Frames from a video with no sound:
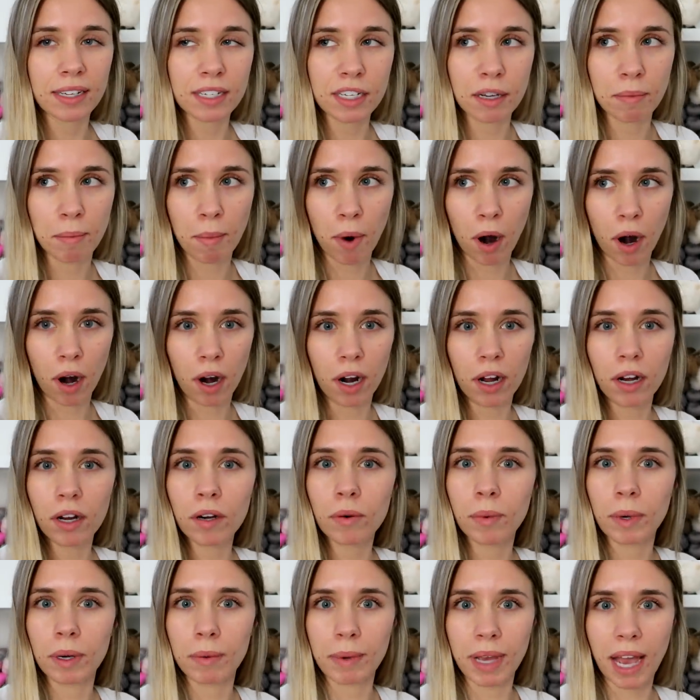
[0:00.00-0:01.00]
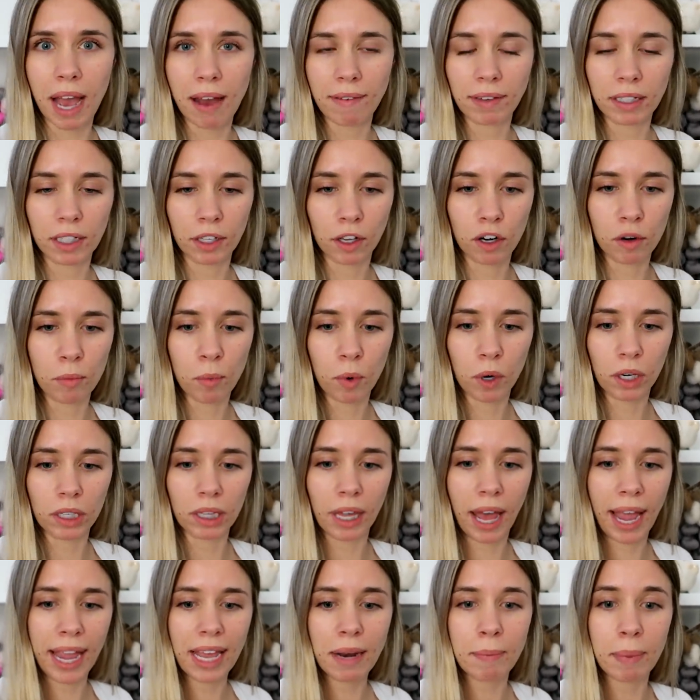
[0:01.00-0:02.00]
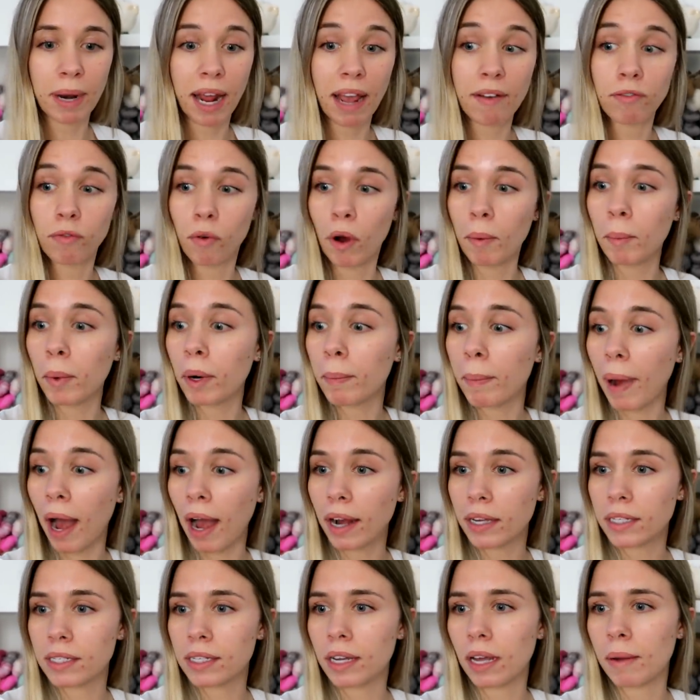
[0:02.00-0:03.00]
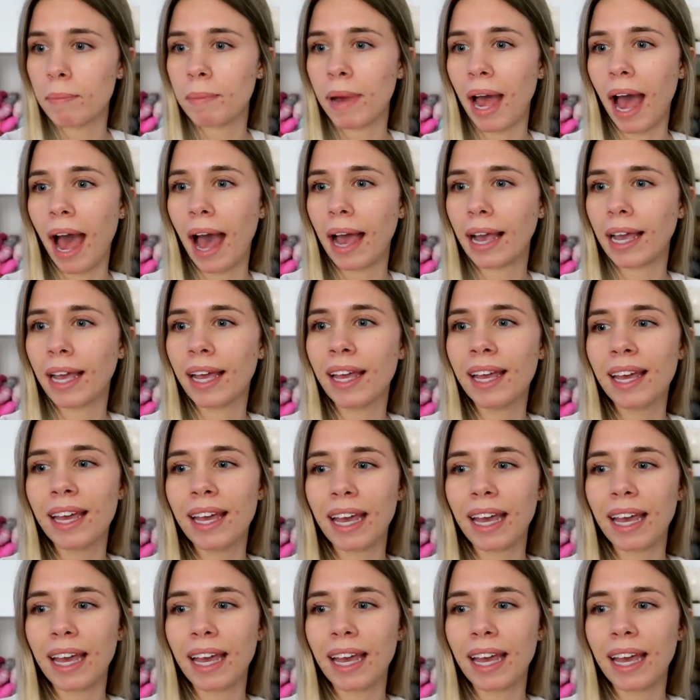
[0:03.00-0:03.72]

tomorrow when we have a little more light, but I have one more box to unpack,